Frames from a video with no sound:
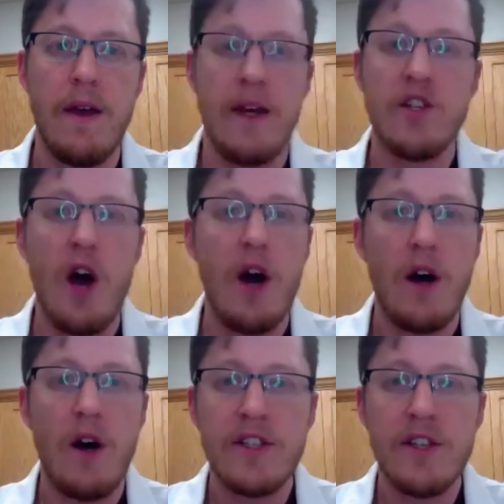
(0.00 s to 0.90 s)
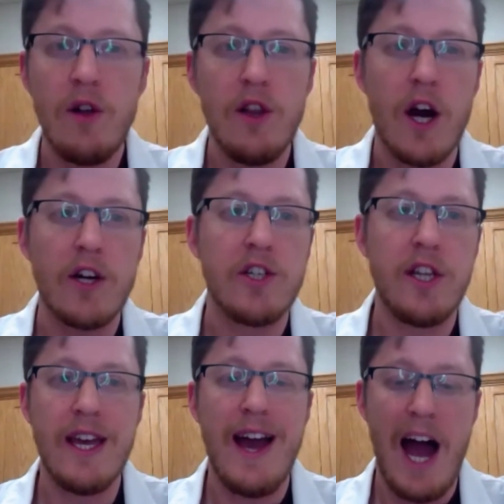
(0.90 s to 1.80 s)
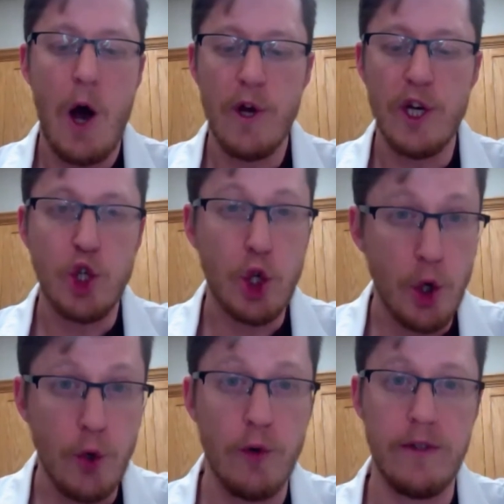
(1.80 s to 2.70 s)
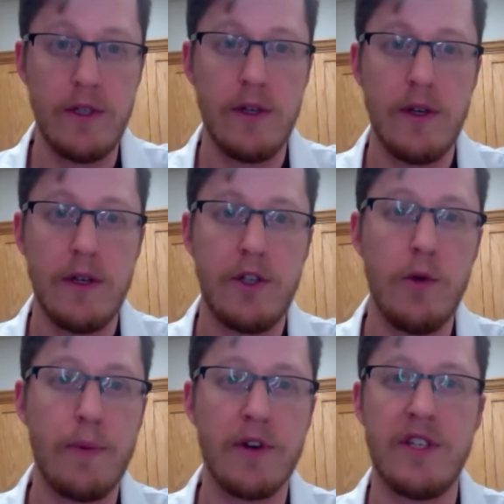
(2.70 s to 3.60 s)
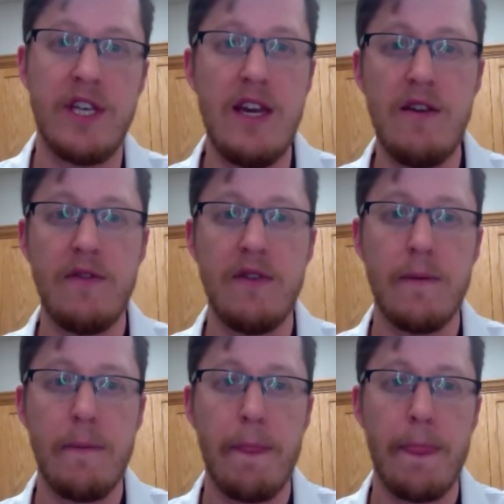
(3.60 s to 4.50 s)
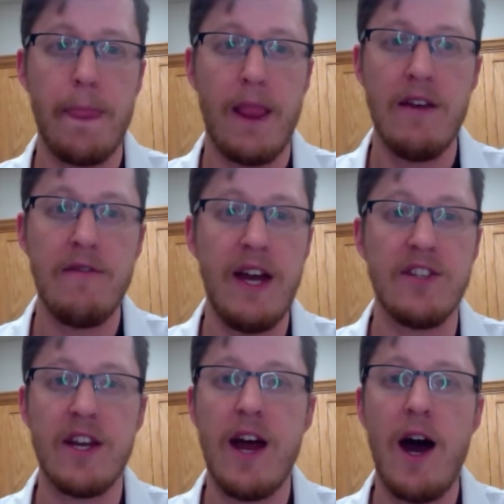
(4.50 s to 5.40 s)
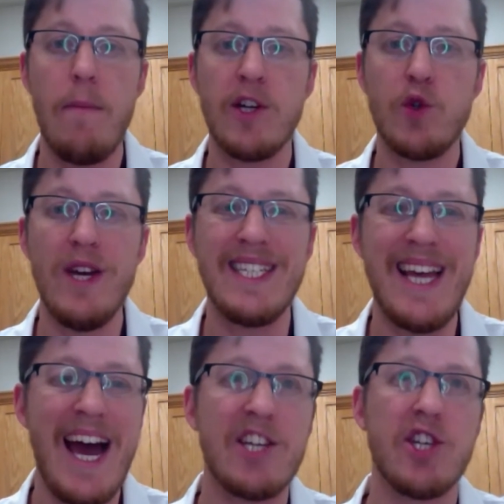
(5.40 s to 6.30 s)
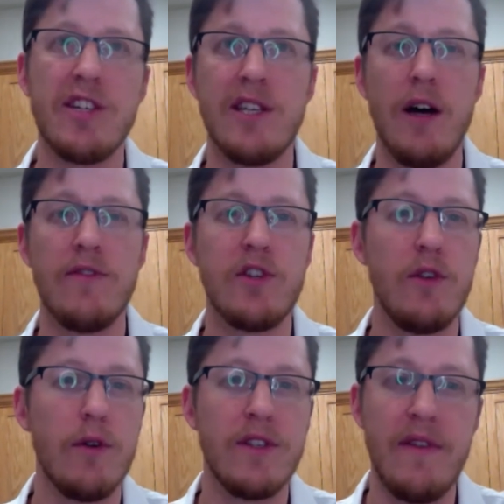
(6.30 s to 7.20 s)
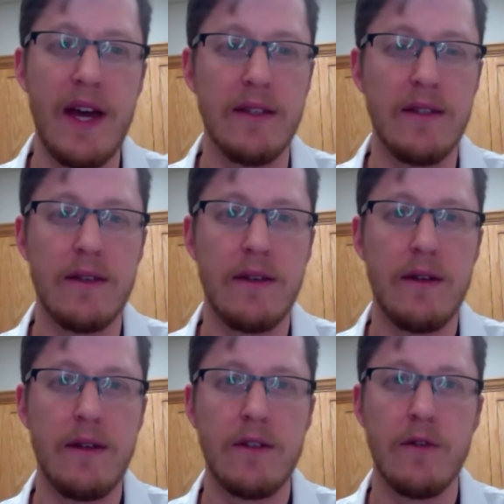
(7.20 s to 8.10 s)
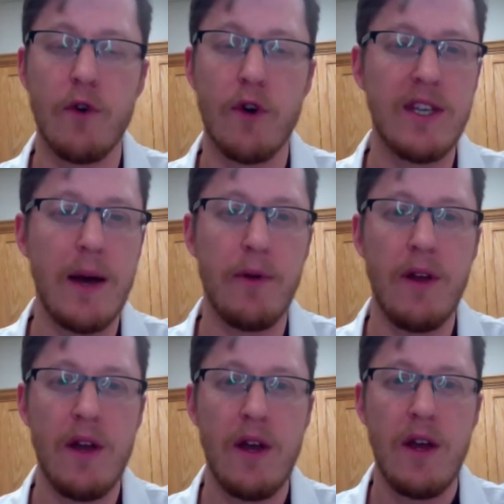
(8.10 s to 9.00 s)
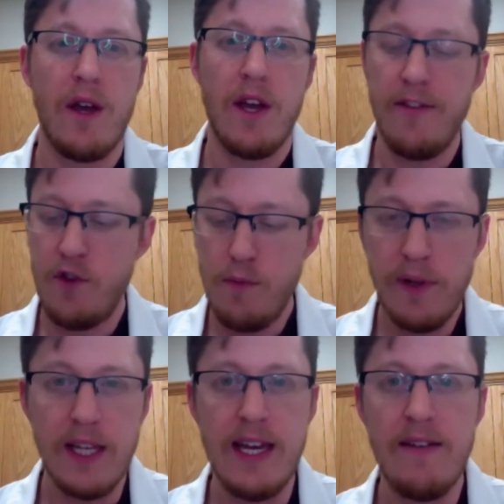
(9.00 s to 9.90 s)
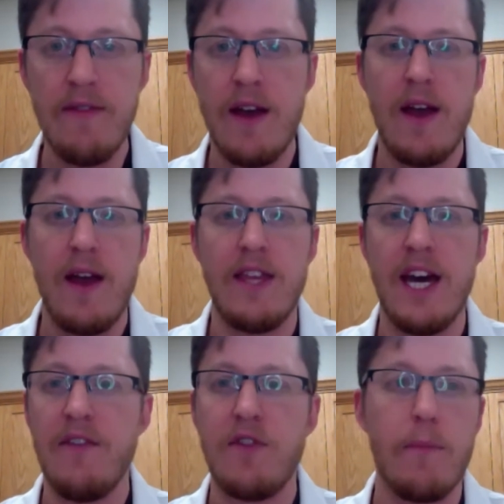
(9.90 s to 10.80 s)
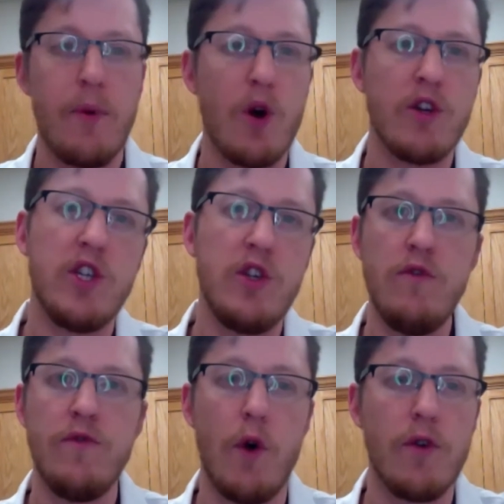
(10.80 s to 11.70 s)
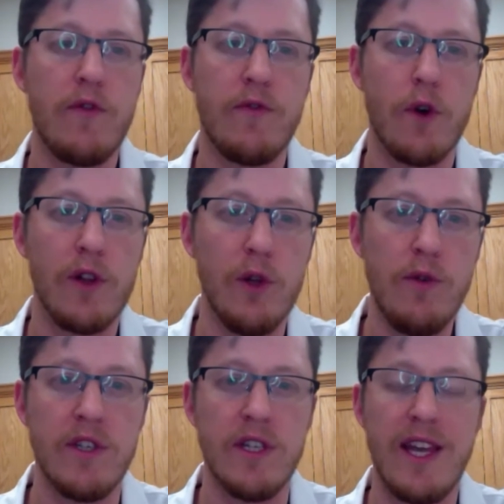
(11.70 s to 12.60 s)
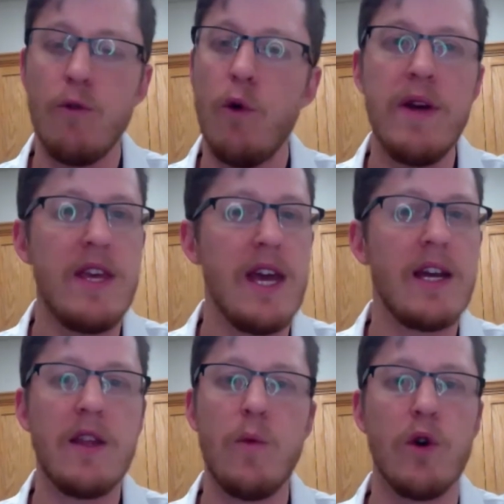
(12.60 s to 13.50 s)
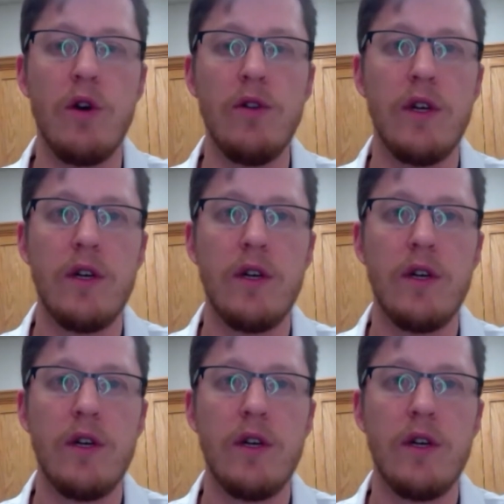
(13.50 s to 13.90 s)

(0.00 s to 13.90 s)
is it's all largely how we choose to perceive events and how much we attach ourselves to those events. So for example, if you believe that if the person you voted for loses, it will be the end of the world,